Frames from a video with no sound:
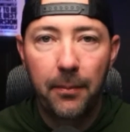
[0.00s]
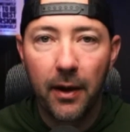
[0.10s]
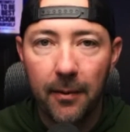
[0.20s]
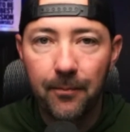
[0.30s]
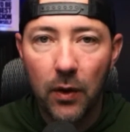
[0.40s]

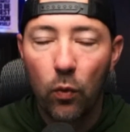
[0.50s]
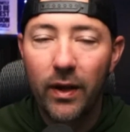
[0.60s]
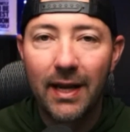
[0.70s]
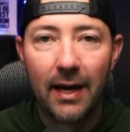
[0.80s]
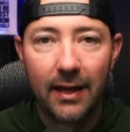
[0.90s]
But we
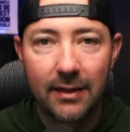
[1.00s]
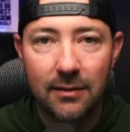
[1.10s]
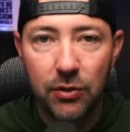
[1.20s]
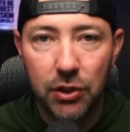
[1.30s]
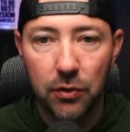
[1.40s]
got to get some
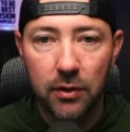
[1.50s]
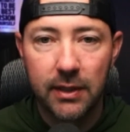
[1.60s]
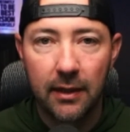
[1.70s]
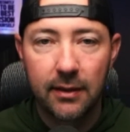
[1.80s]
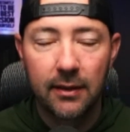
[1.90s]
shooters
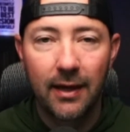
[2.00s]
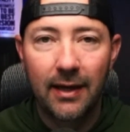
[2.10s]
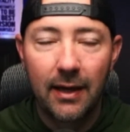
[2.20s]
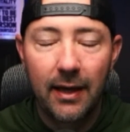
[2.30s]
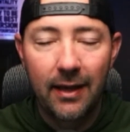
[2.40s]
out there. And,
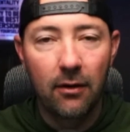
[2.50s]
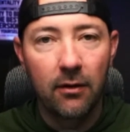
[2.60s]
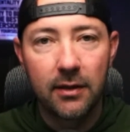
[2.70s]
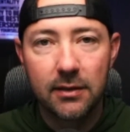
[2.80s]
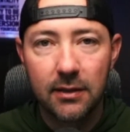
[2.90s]
uh, and
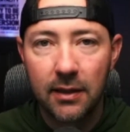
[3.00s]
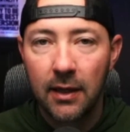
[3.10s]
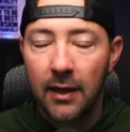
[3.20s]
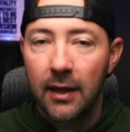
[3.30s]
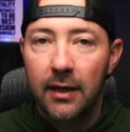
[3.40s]
honestly,
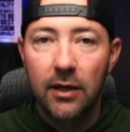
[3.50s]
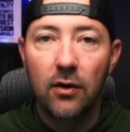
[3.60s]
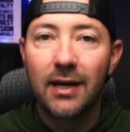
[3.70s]
you know, a